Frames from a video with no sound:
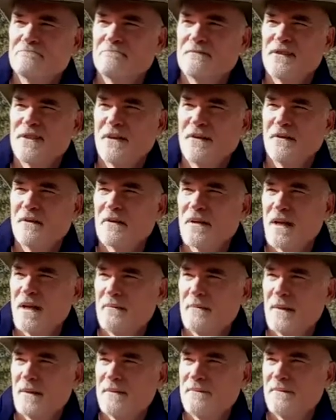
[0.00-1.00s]
She looked
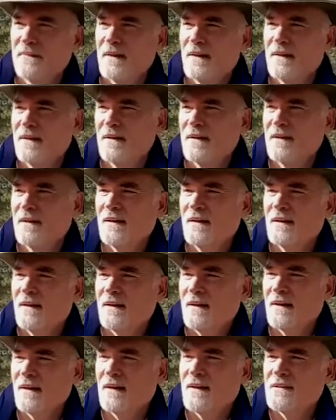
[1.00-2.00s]
at me.
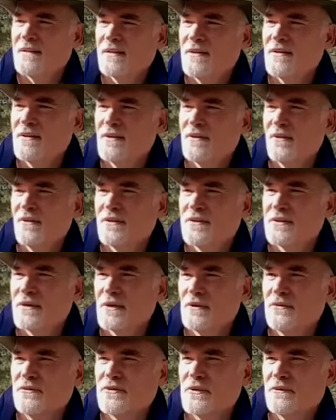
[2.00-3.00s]
And I said, "You know, there's
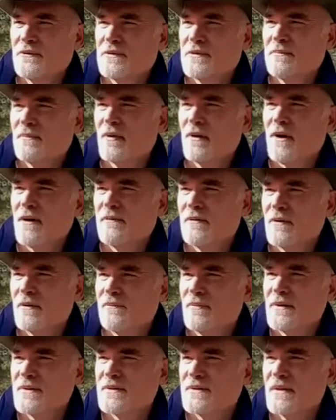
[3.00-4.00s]
an old Jewish
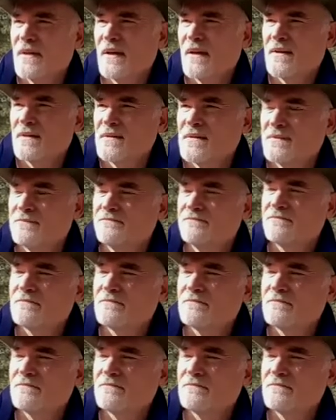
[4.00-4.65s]
proverb that says,